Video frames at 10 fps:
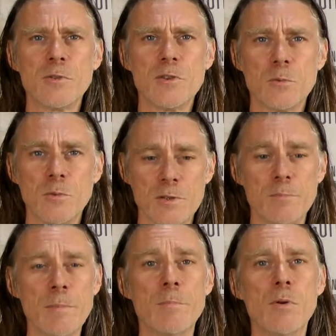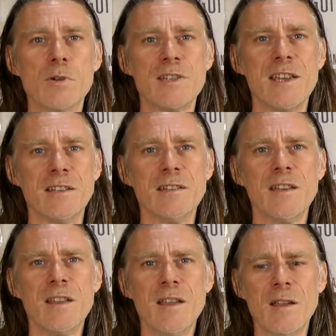that's been bought in,
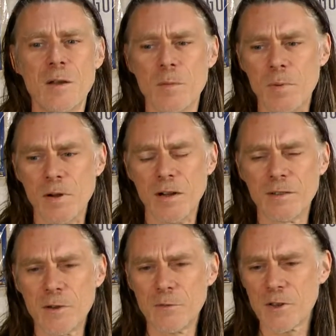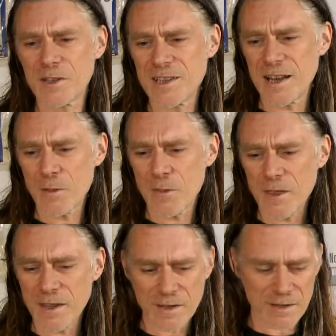but I don't know if you can tell how
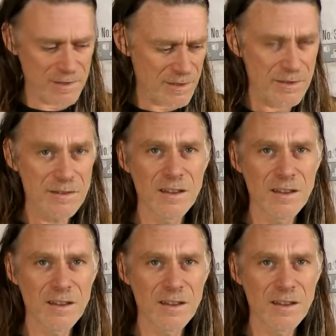thick it is.